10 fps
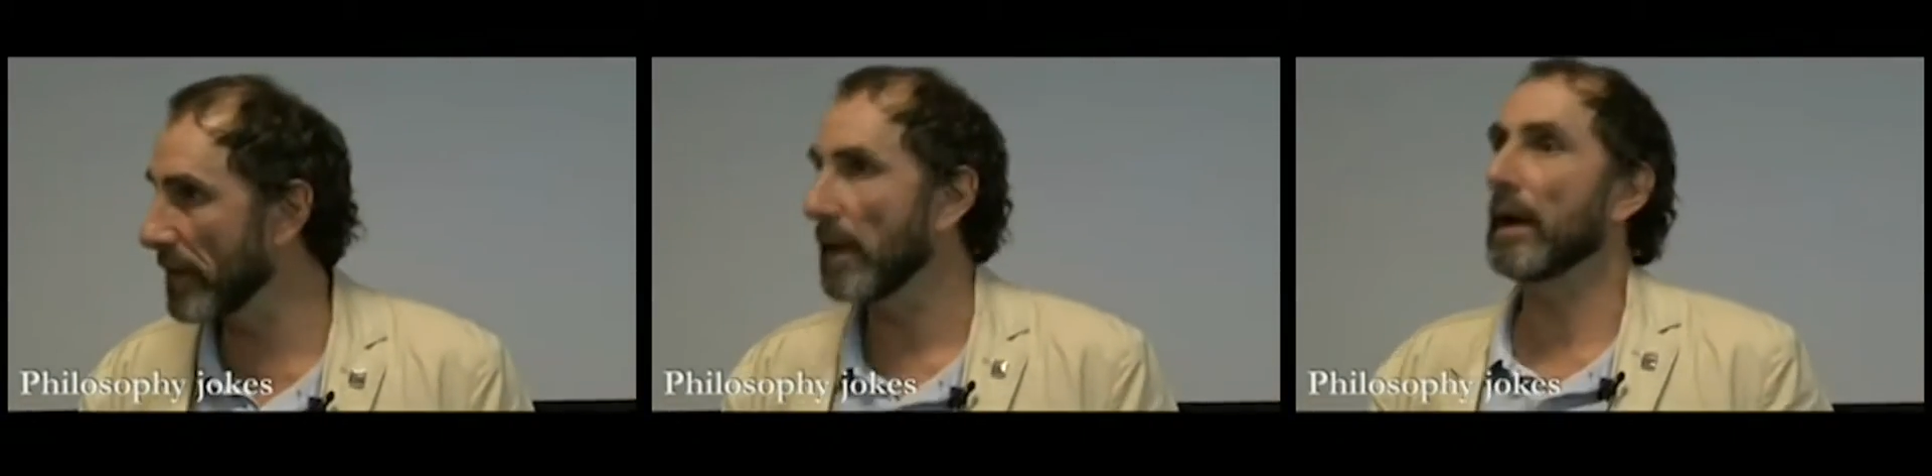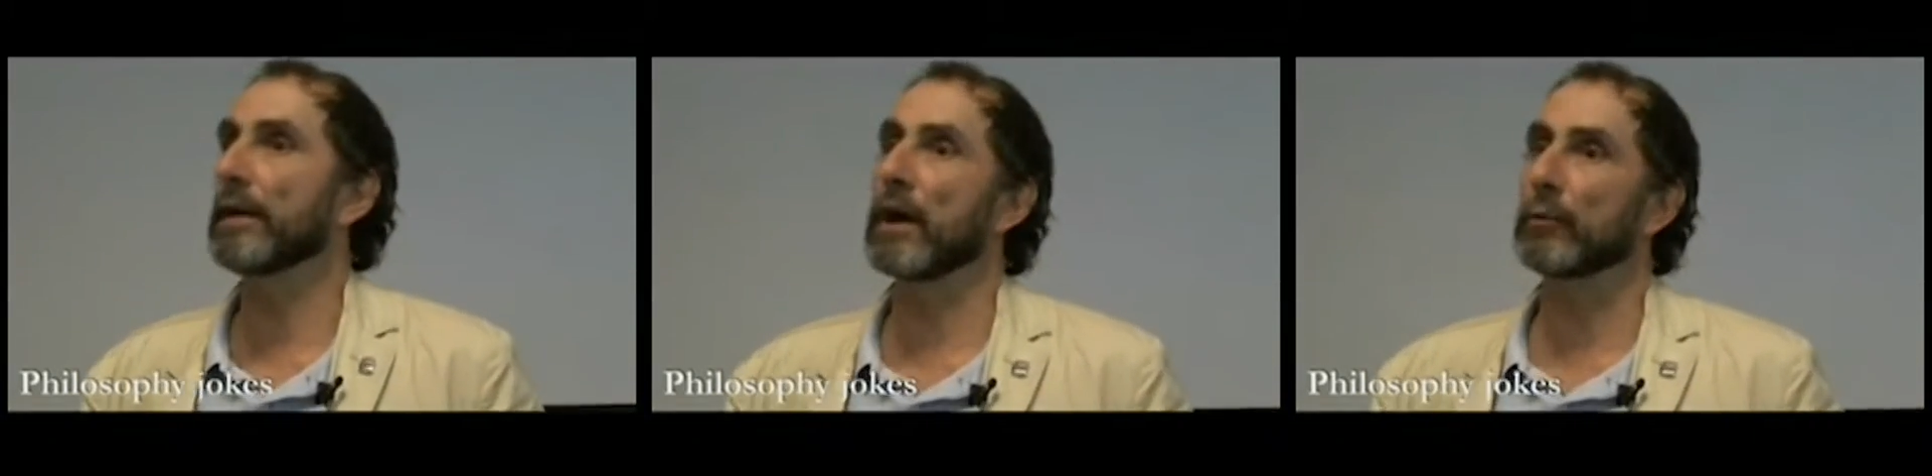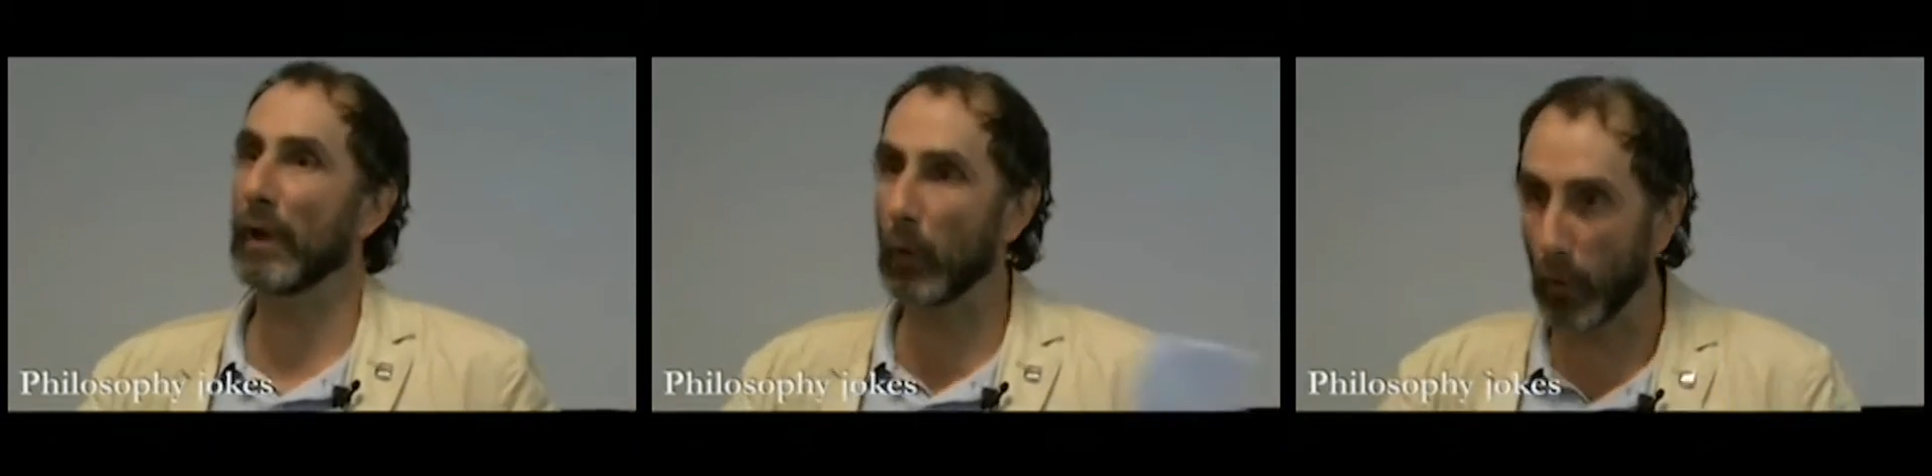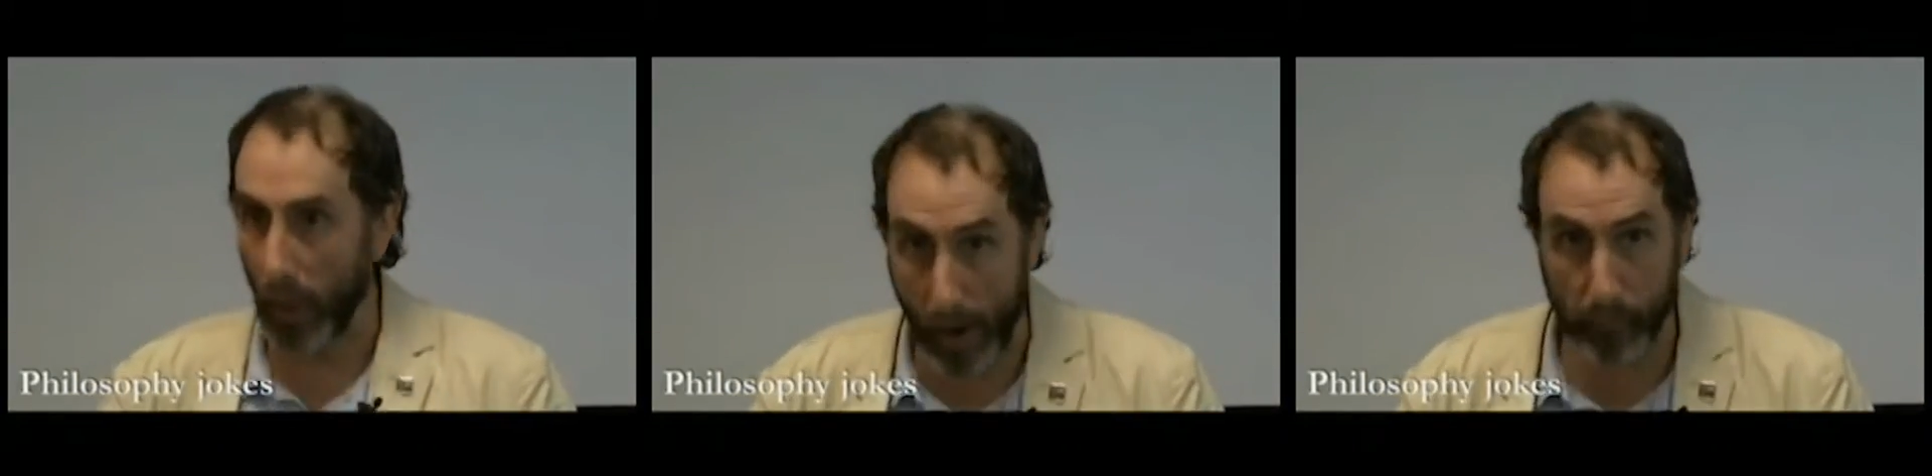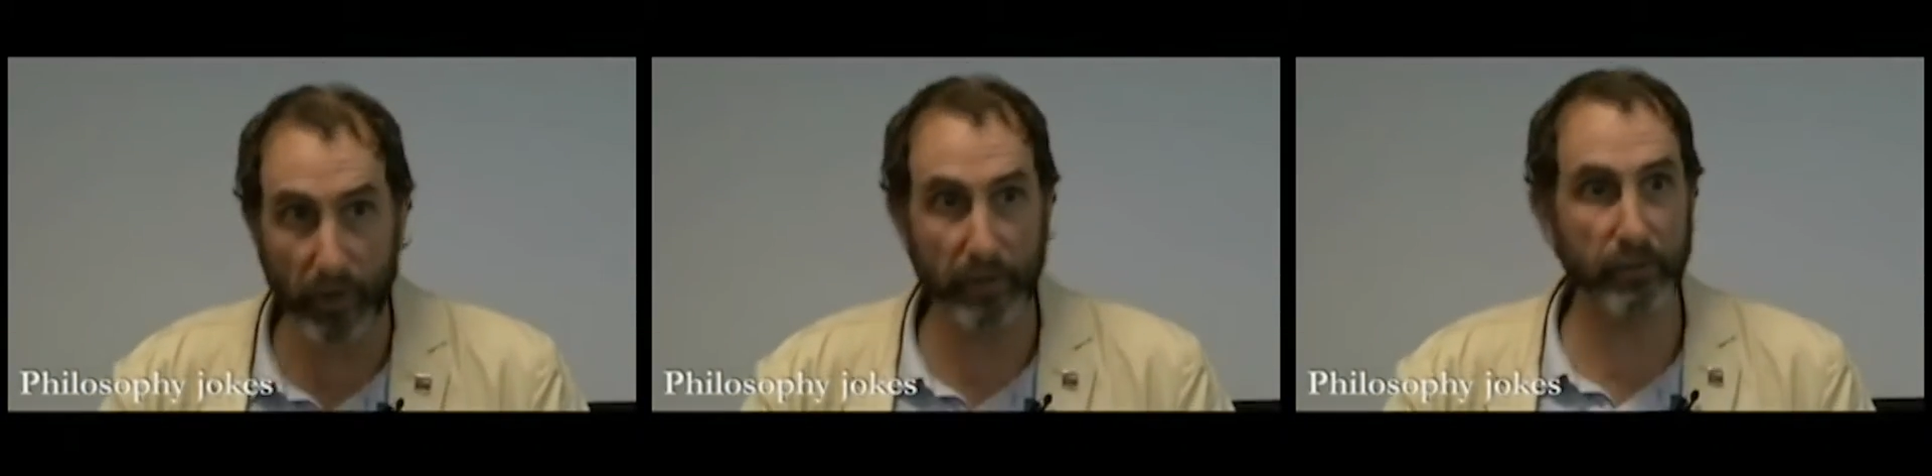and how do we
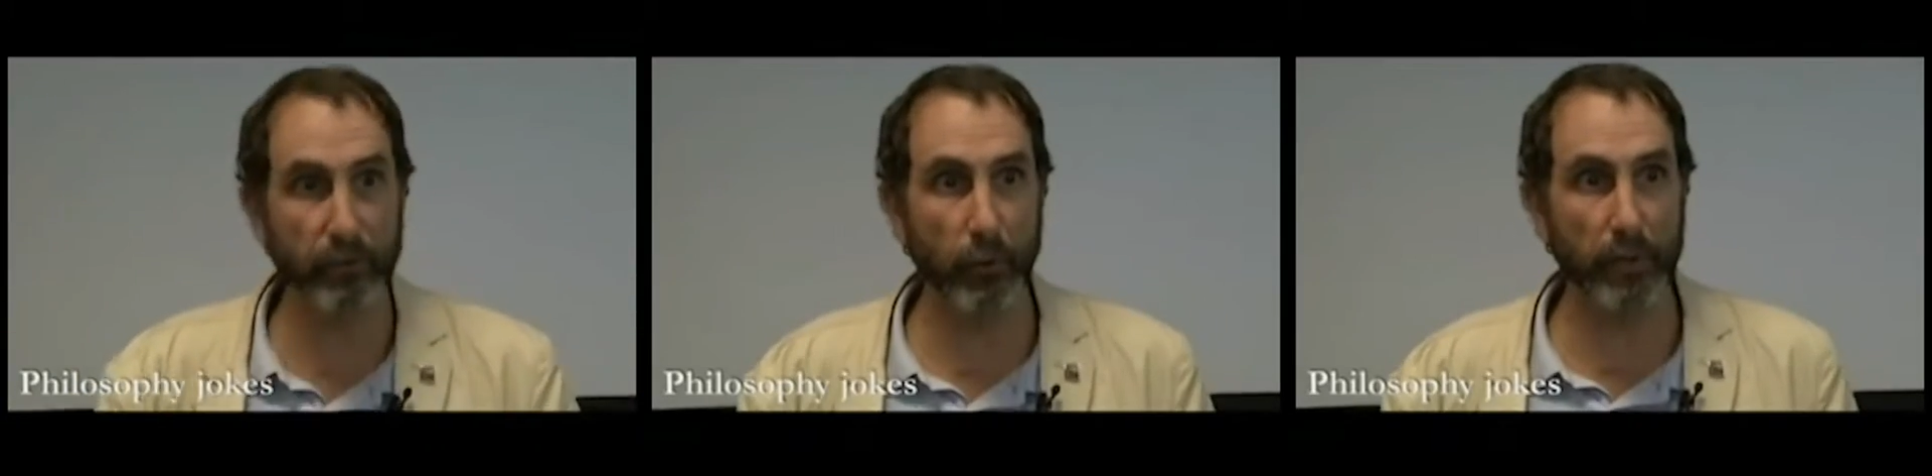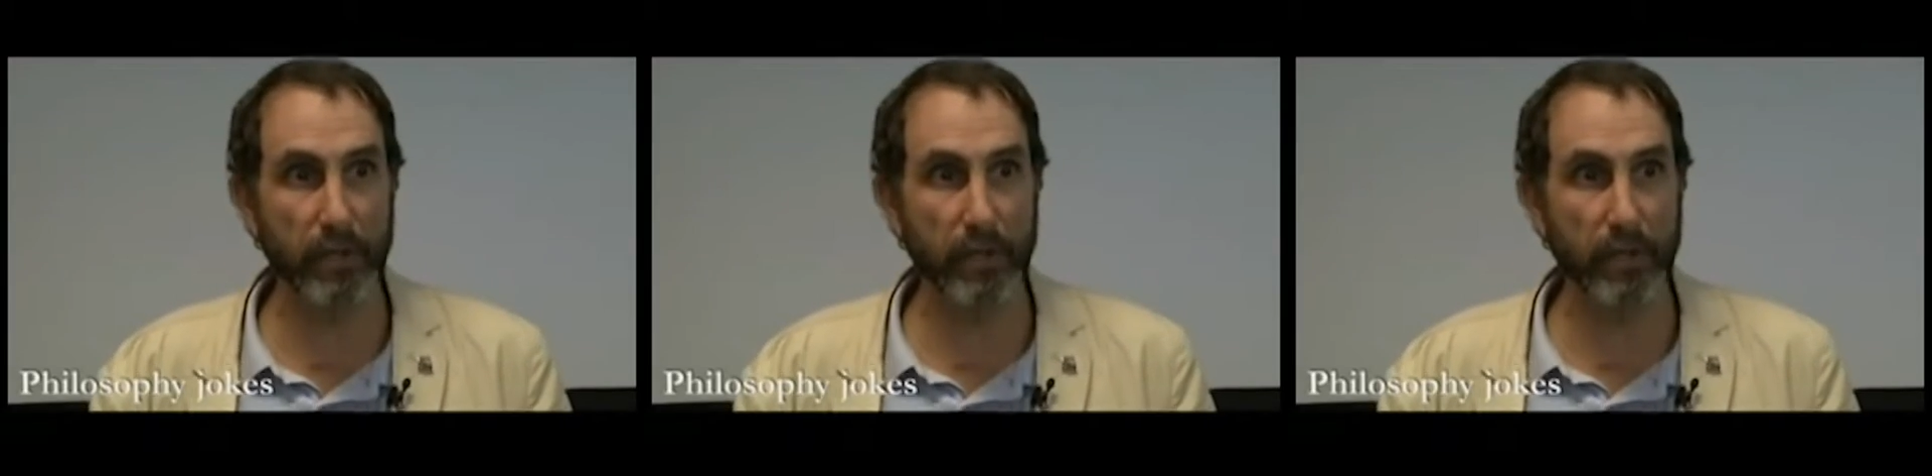collaborate to do it?